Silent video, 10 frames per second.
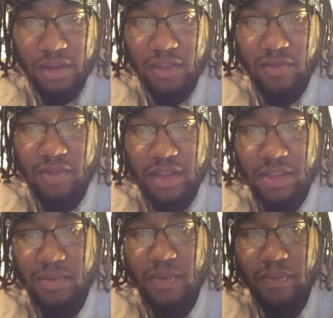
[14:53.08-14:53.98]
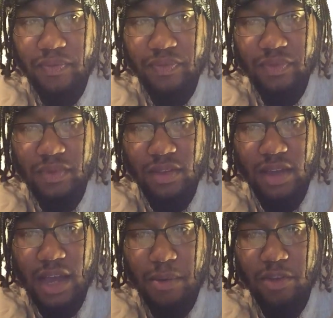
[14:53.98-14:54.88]
develop
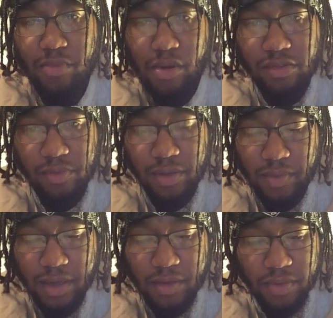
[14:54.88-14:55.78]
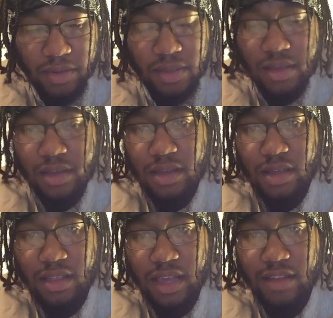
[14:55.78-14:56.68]
to how we're supposed to be, man. But
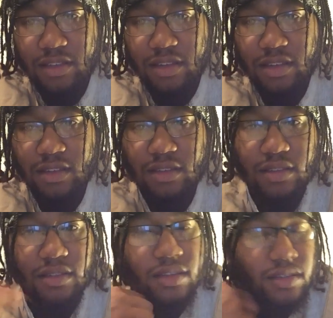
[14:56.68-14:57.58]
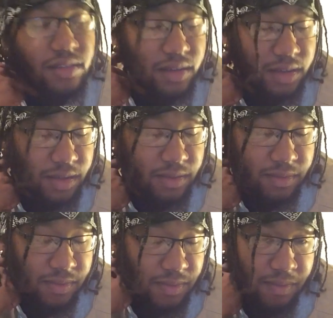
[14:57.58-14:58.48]
thanks to this
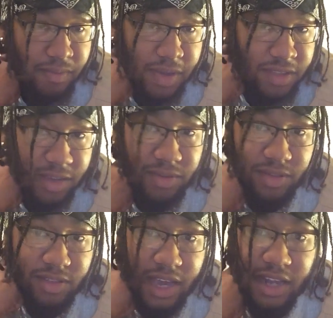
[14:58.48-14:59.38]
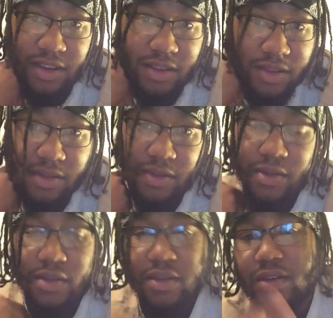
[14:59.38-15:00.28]
messed up society,
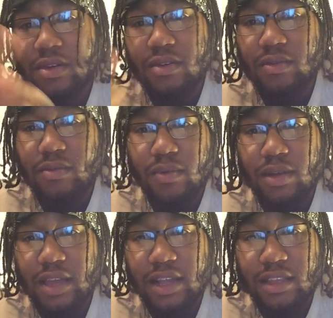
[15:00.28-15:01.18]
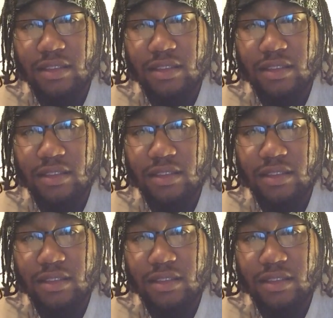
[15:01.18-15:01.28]
we're like